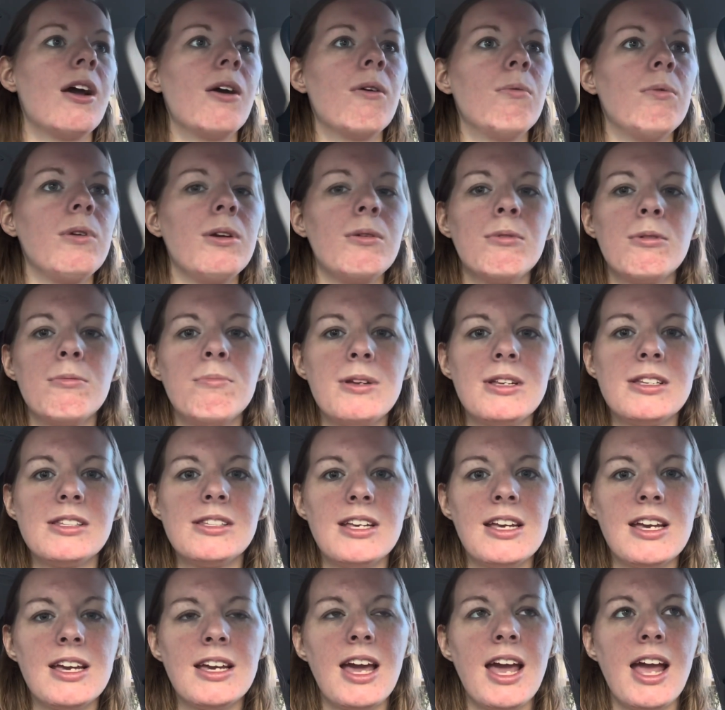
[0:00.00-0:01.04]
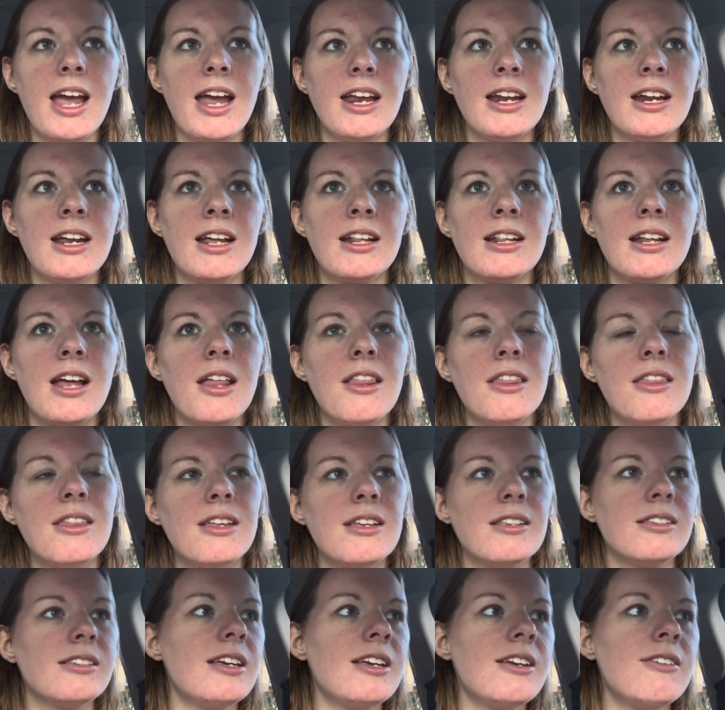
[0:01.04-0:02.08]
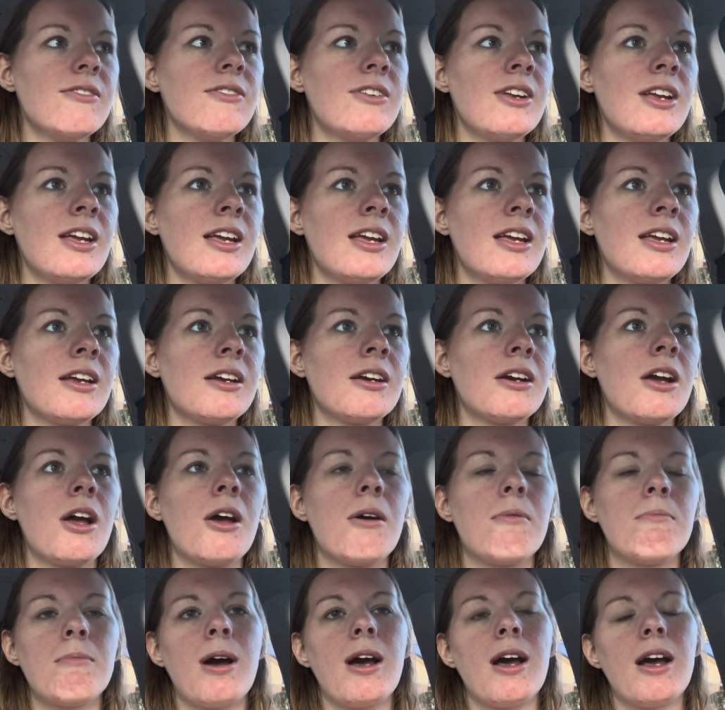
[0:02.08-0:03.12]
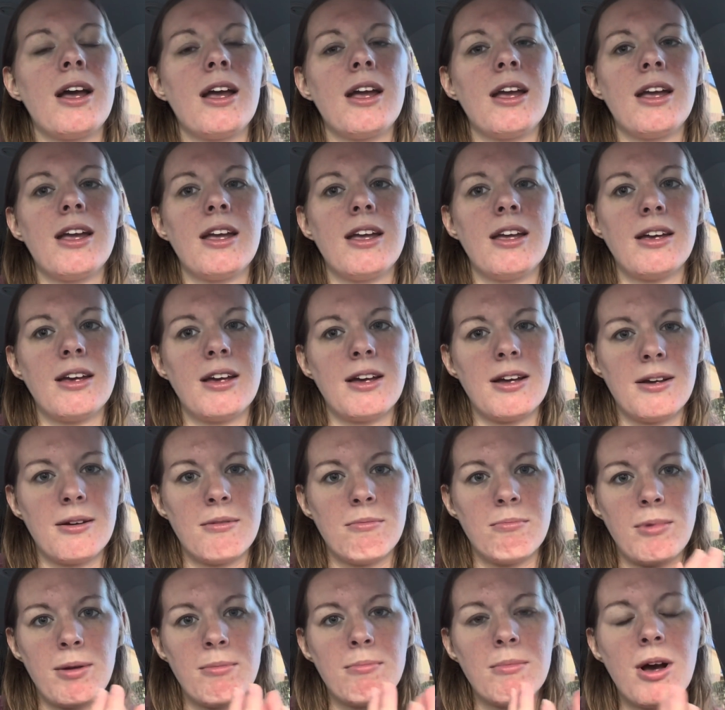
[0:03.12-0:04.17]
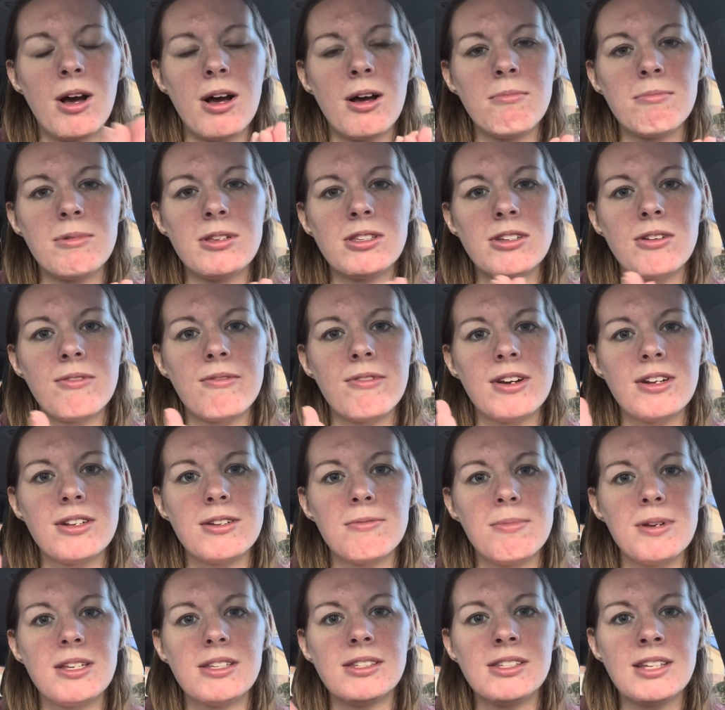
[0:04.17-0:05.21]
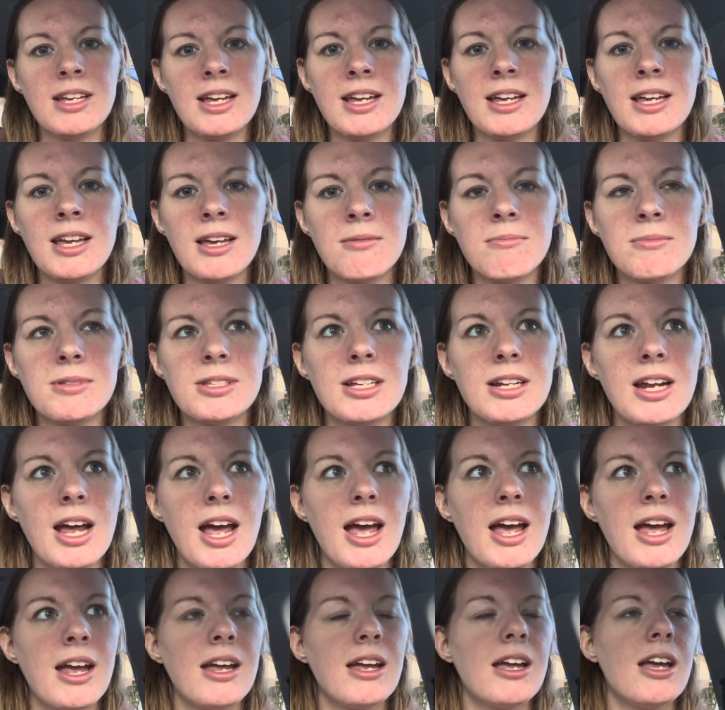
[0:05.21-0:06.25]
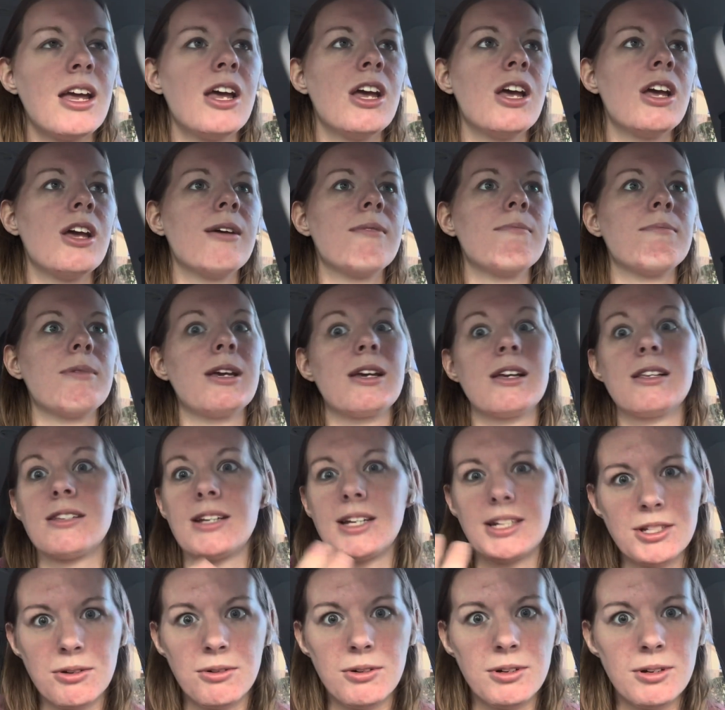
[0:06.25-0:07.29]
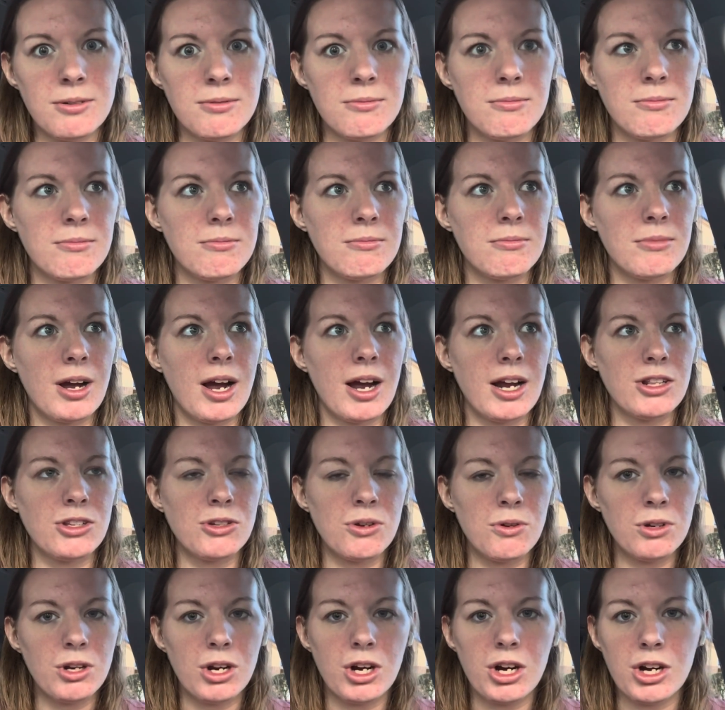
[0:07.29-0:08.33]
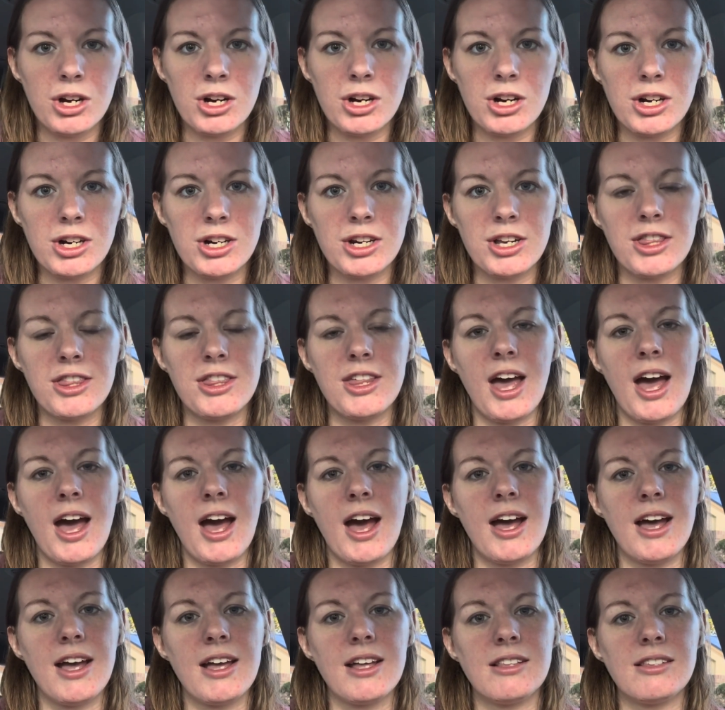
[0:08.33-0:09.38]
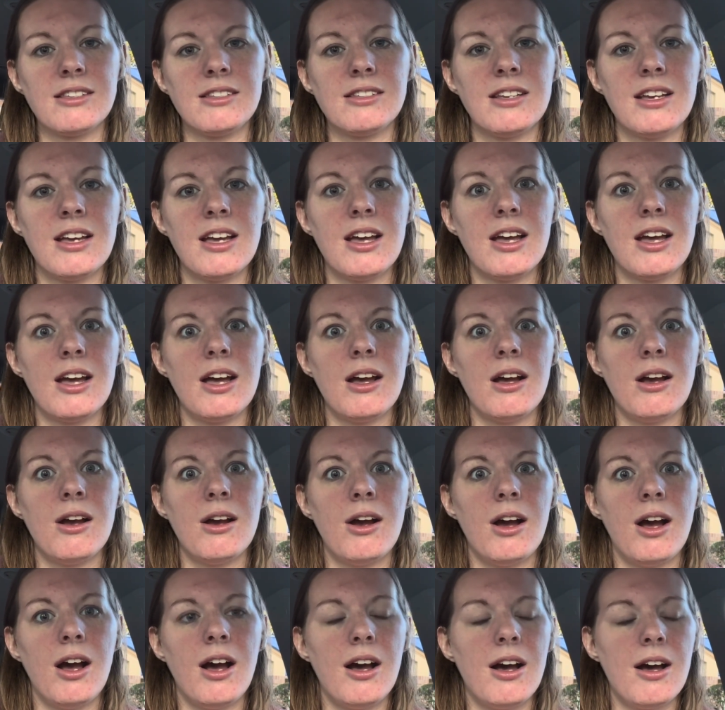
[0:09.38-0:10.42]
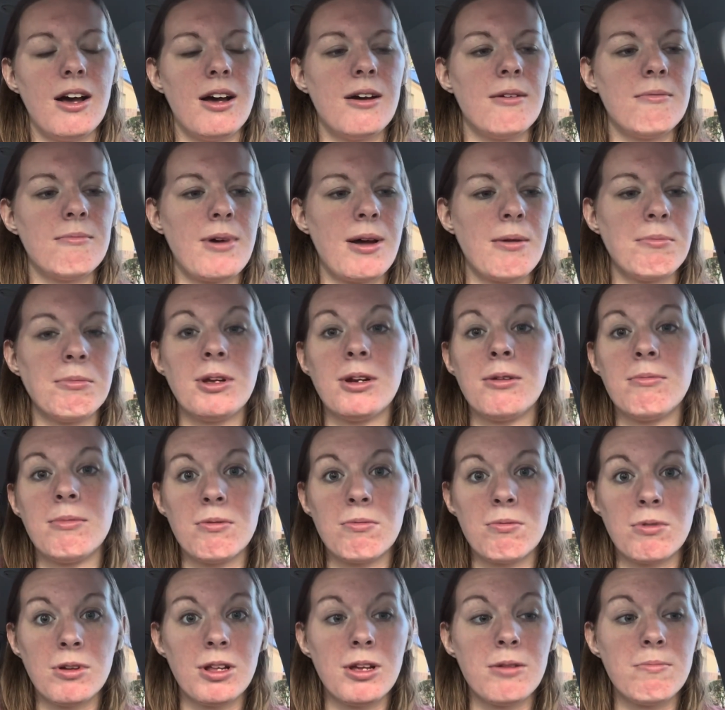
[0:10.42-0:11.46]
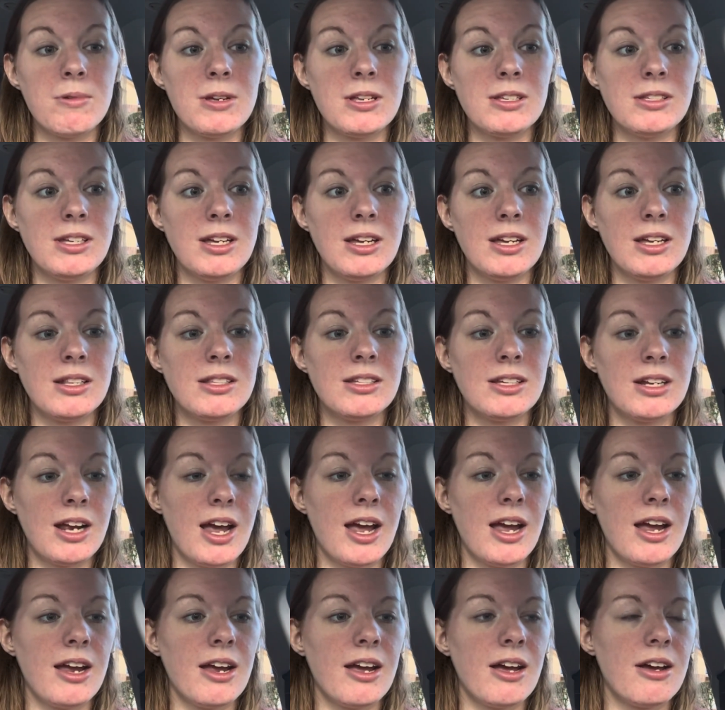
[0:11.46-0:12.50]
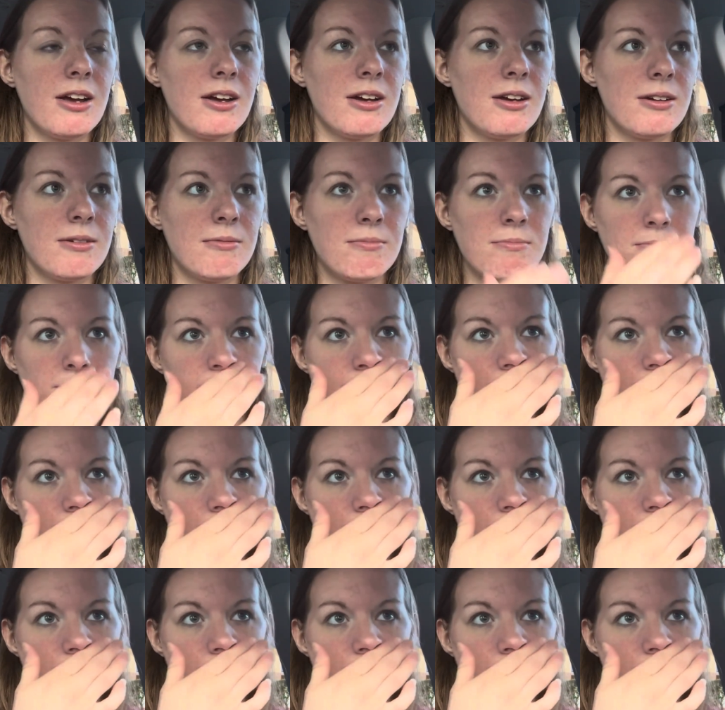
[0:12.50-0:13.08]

We will be seeing Hayden this evening. My mom is going to be seeing him today, because I told her that I'm going to be really busy today. I